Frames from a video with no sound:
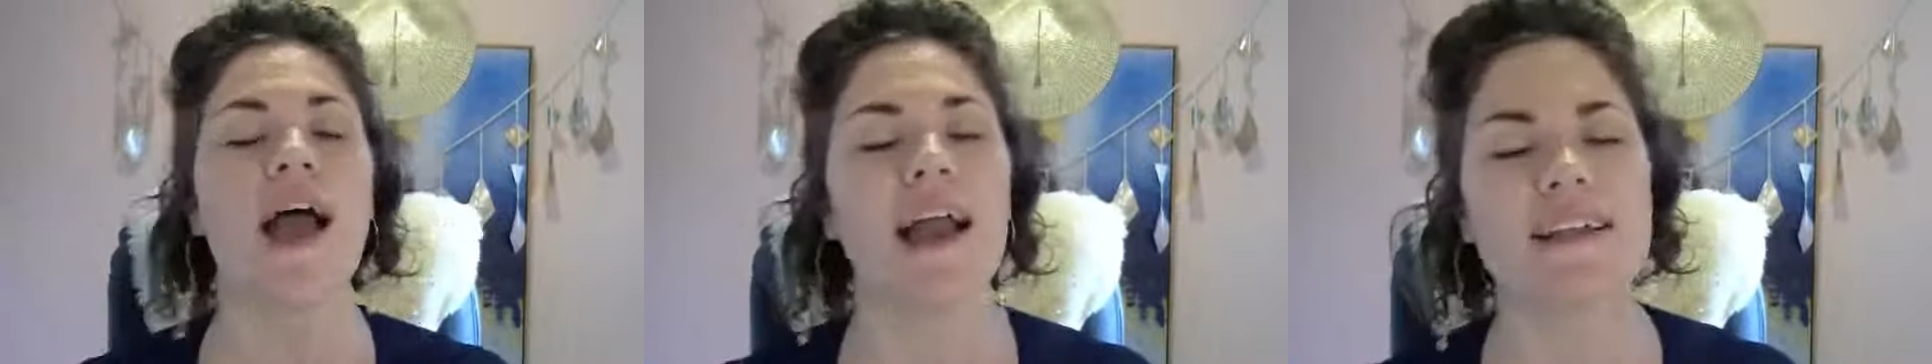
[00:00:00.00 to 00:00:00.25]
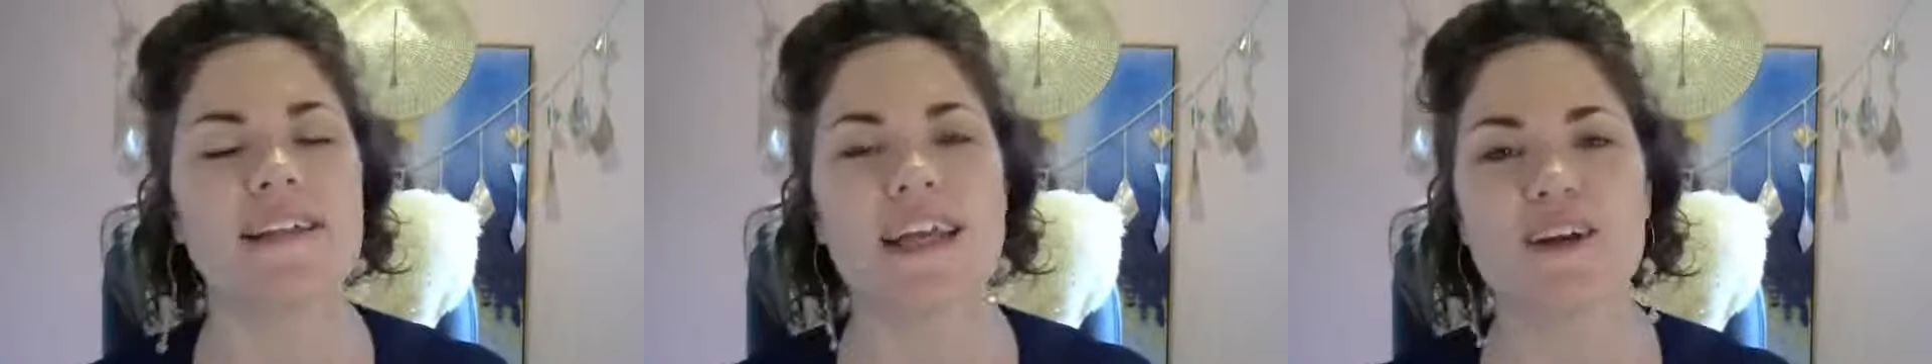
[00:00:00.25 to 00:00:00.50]

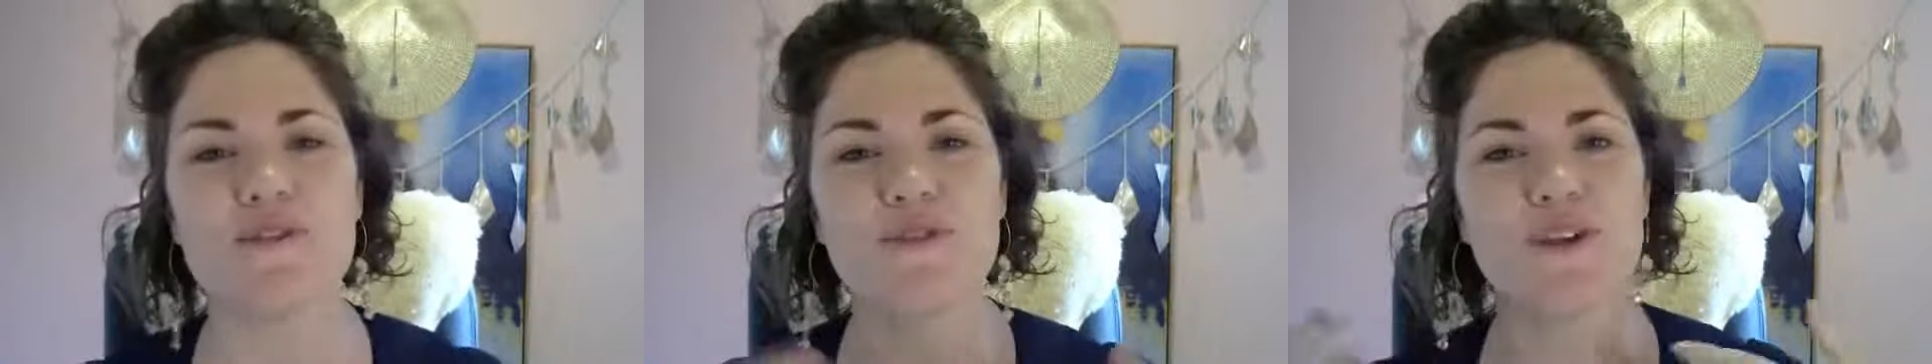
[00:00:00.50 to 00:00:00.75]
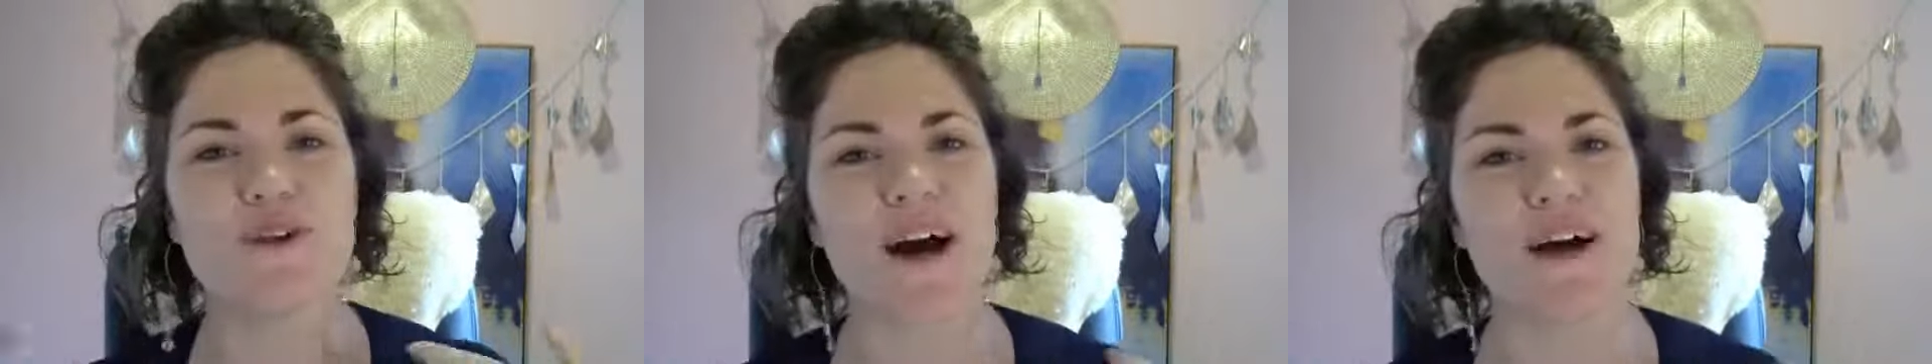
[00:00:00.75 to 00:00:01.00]
And if
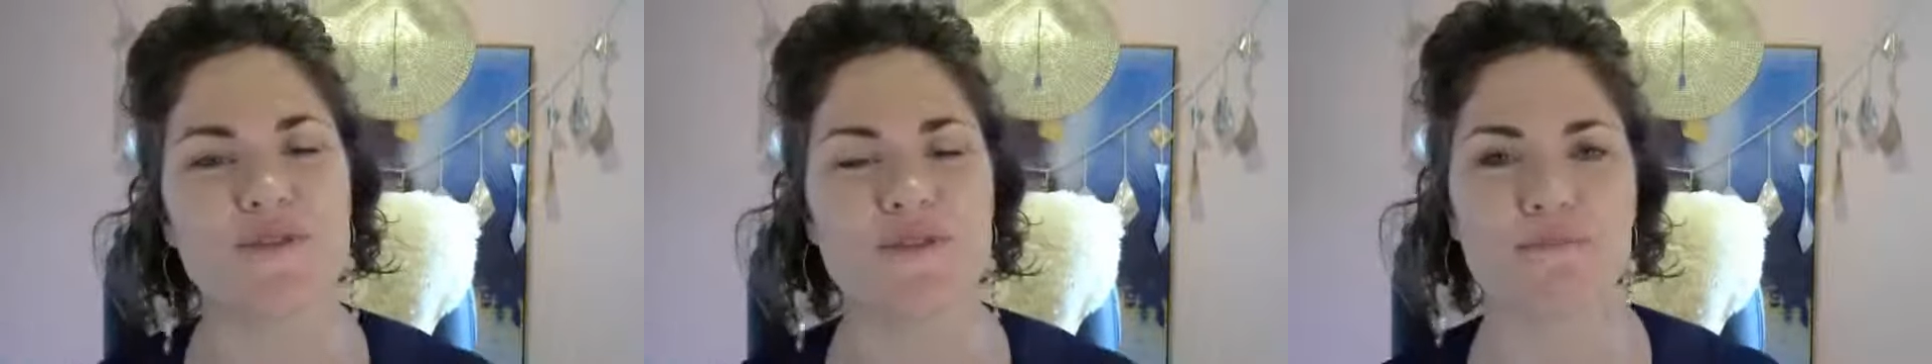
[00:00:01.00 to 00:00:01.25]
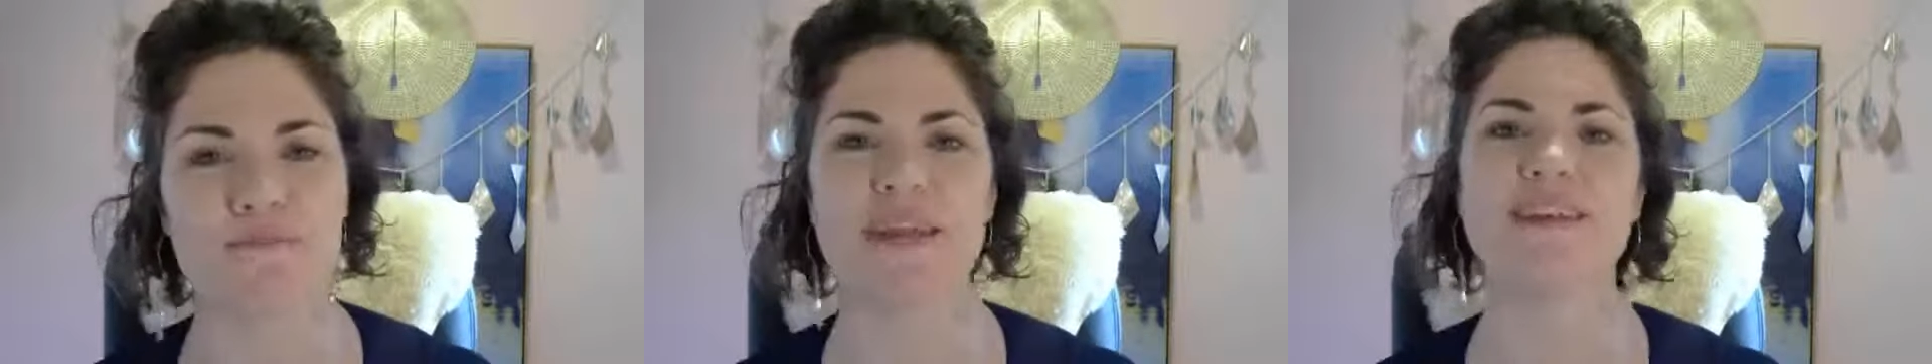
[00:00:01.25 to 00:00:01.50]
you are
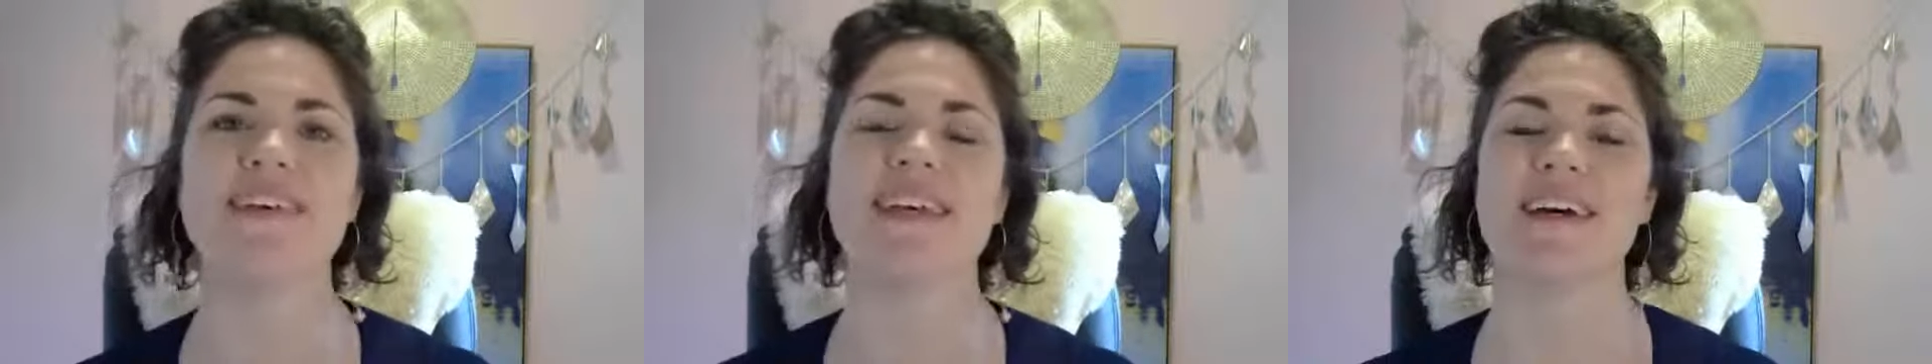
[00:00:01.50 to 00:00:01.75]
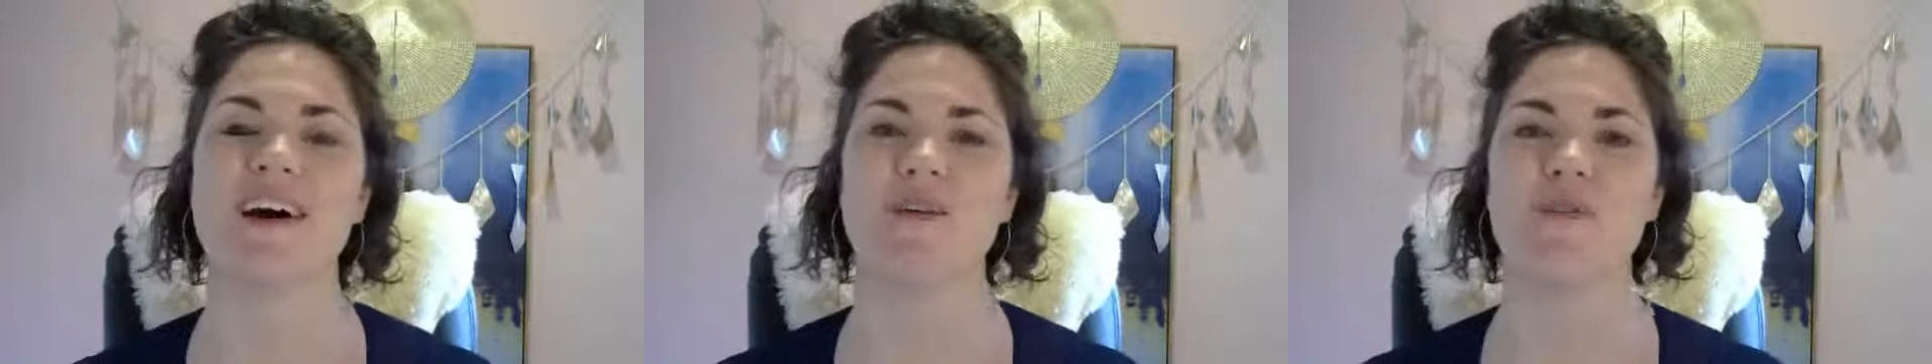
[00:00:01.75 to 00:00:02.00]
familiar